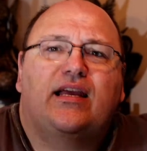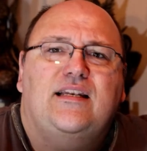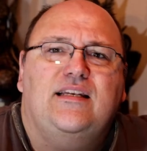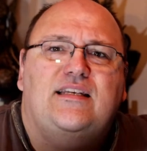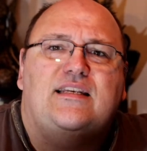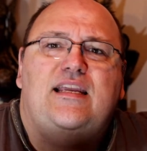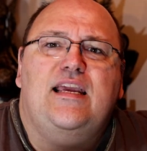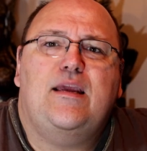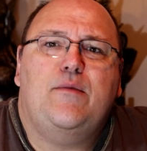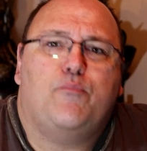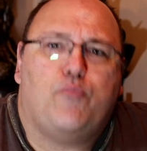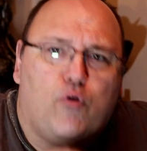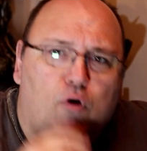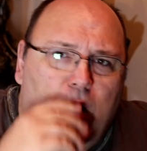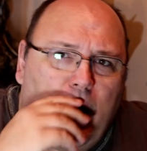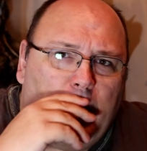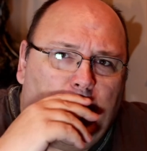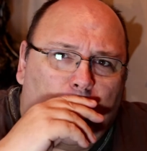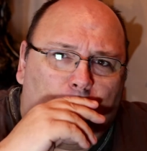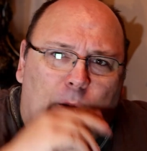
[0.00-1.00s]

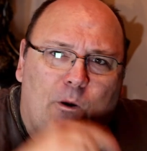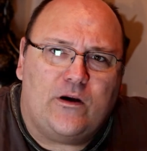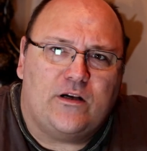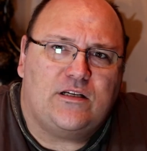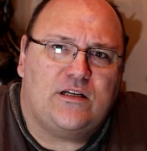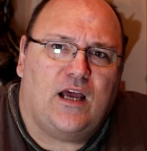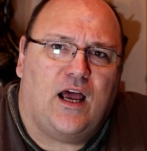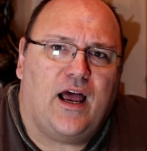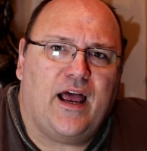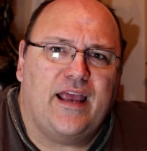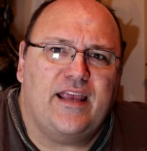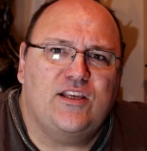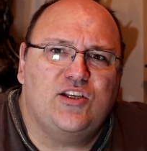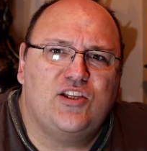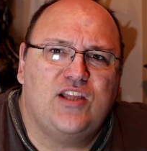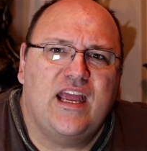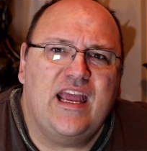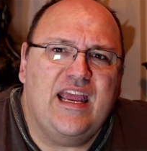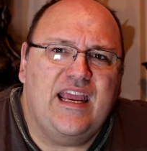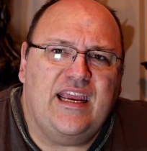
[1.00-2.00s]
deprioritized